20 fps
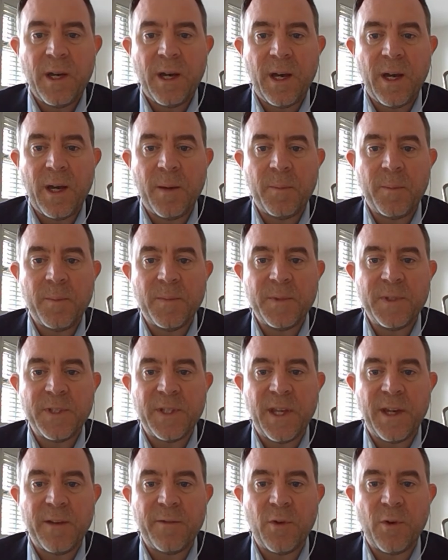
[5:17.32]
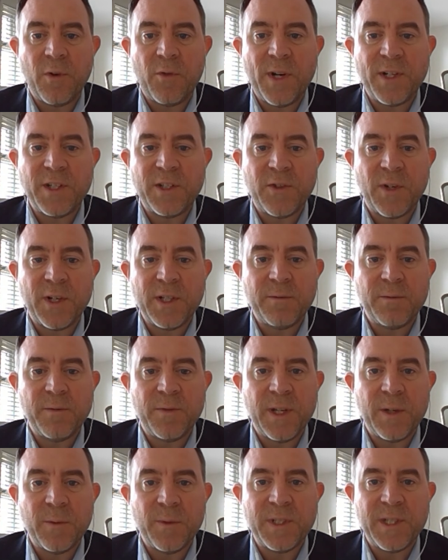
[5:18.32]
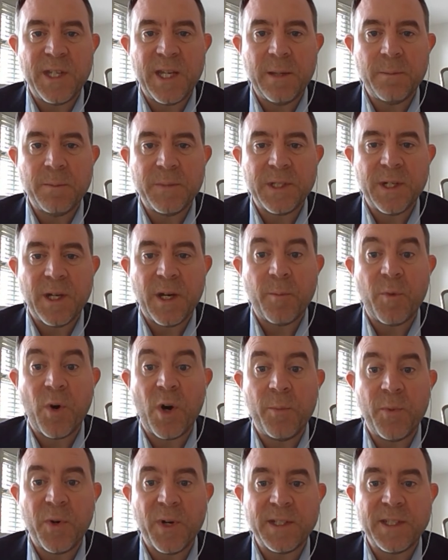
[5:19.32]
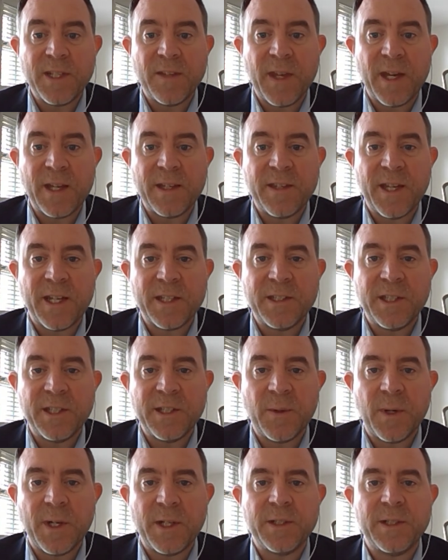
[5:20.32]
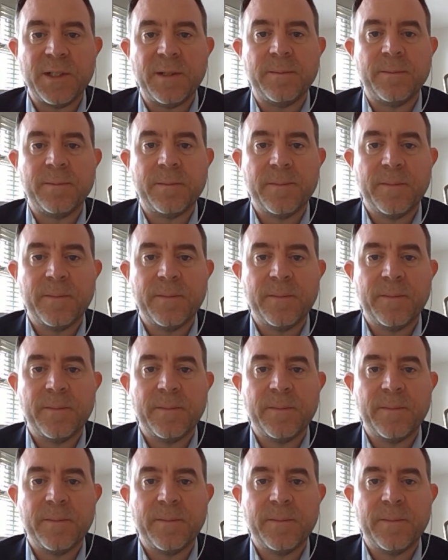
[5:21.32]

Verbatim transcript: um, so therefore a registration fee was deemed appropriate in that in that situation.